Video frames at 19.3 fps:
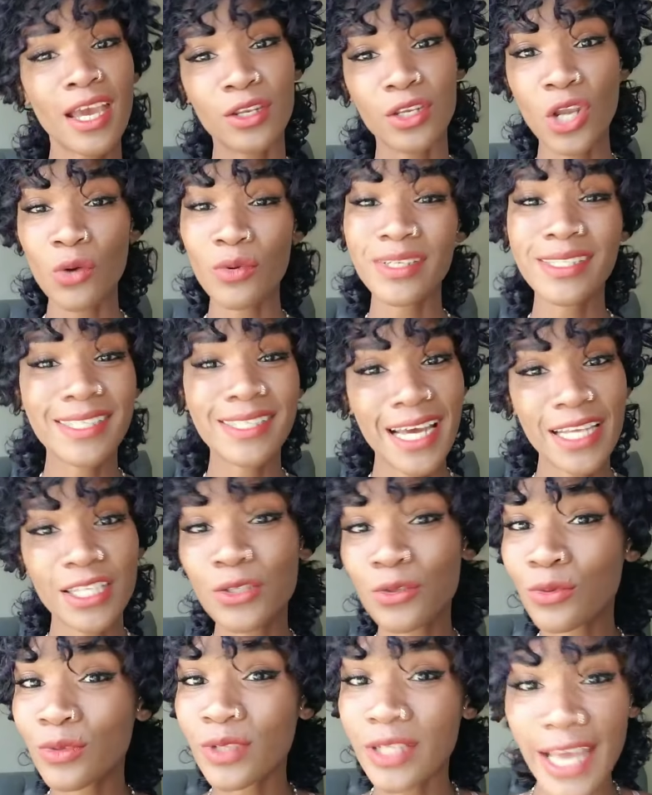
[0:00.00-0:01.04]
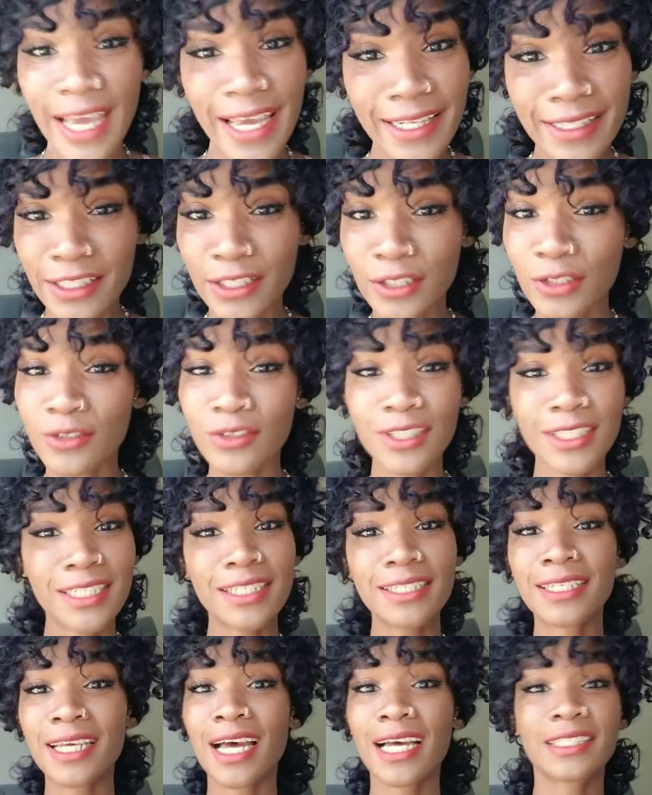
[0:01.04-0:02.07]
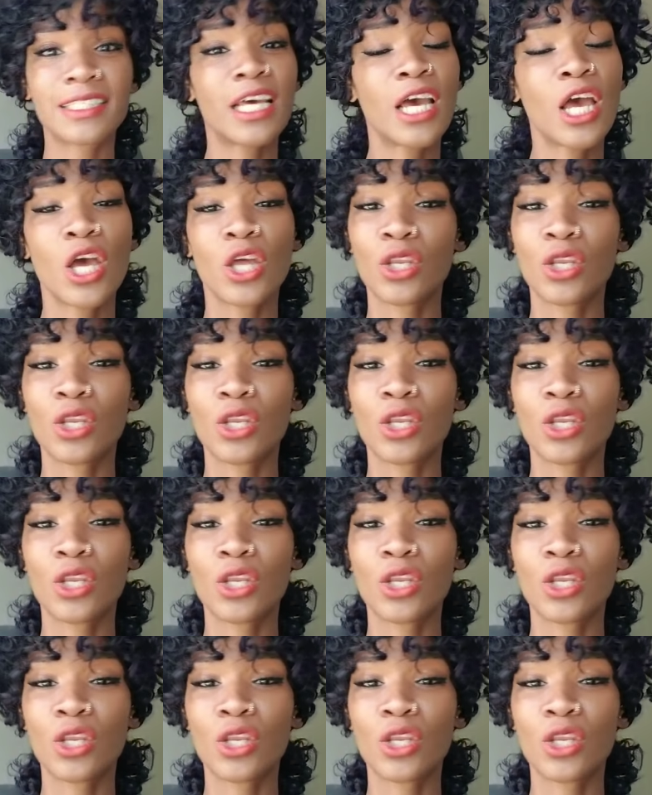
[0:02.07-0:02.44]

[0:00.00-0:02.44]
No, it's not too late to do the detox.